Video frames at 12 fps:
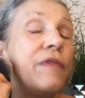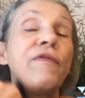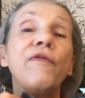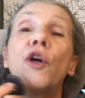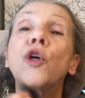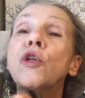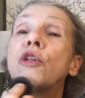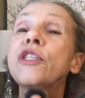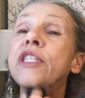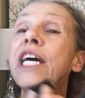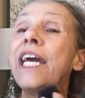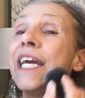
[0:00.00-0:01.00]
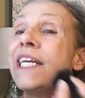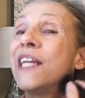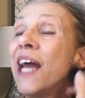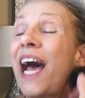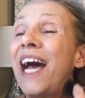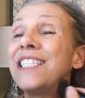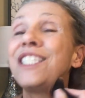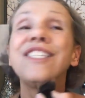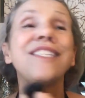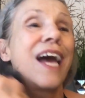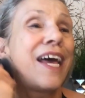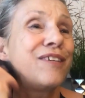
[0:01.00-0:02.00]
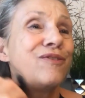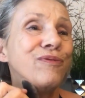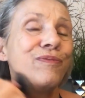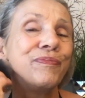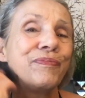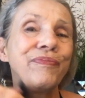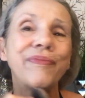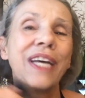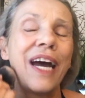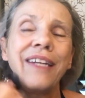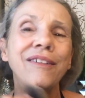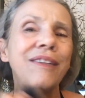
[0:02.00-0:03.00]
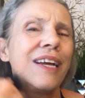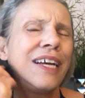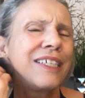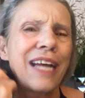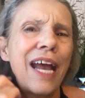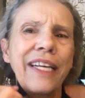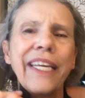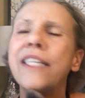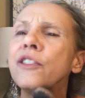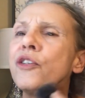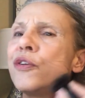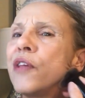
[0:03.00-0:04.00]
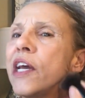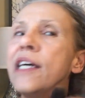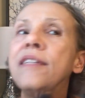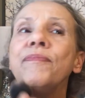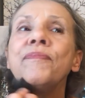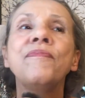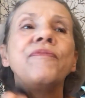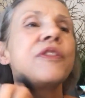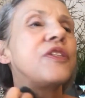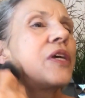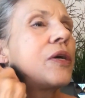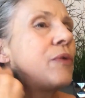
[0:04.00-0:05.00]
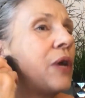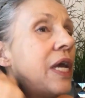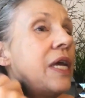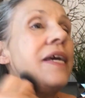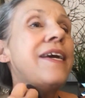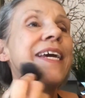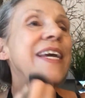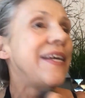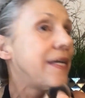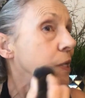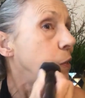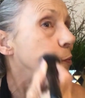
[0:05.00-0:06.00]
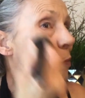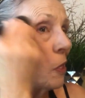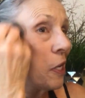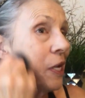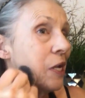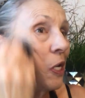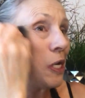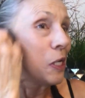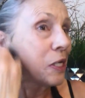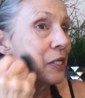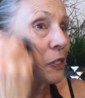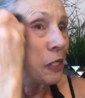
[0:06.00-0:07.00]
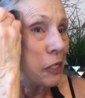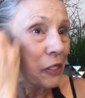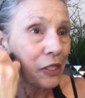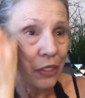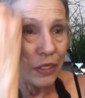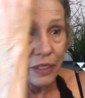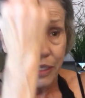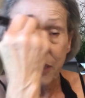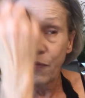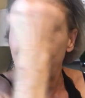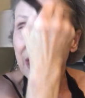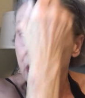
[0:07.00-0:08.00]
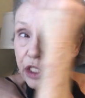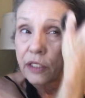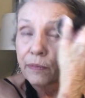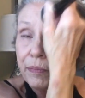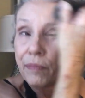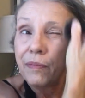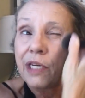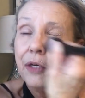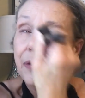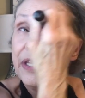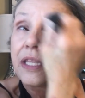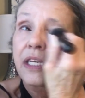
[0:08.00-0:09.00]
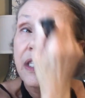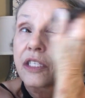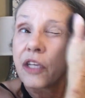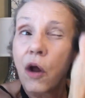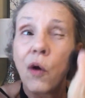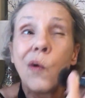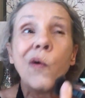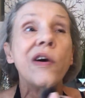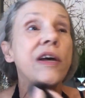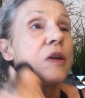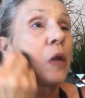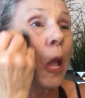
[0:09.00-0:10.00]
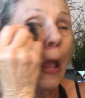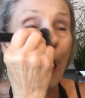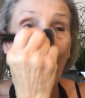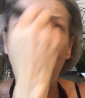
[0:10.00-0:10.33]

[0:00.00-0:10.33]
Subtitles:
went first, and I can't do that. So anyway, let's get this, finish smearing this on.